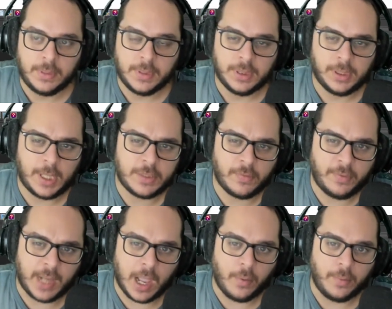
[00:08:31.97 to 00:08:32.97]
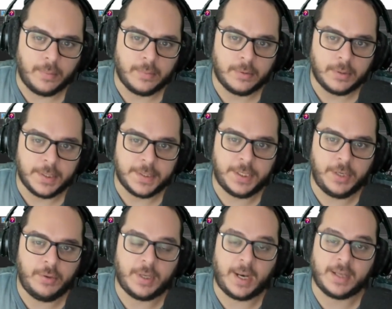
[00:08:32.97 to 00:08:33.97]
That's all for now. See
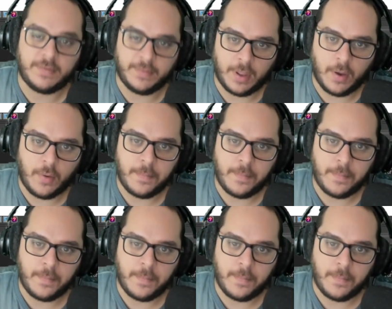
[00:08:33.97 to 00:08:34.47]
you in the next video.